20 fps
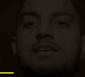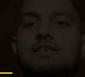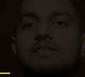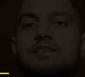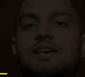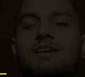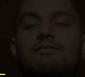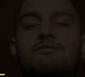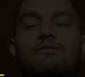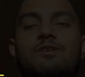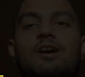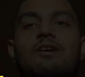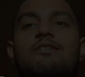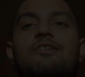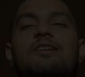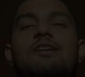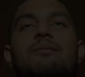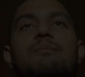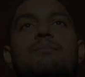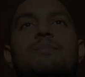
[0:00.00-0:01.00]
Same way our
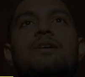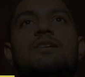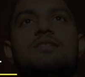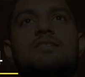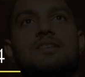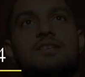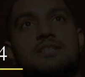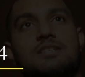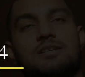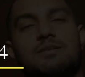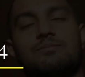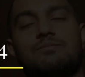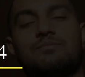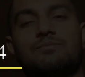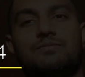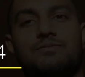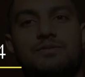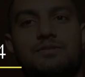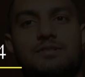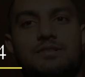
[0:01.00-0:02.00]
number
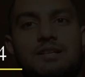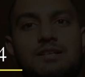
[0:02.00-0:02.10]
systems,